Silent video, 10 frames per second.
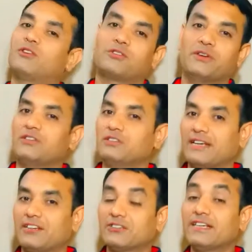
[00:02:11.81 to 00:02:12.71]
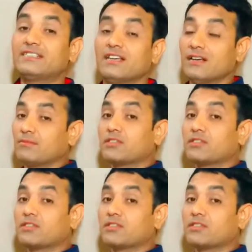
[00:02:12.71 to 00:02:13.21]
not going to tell you this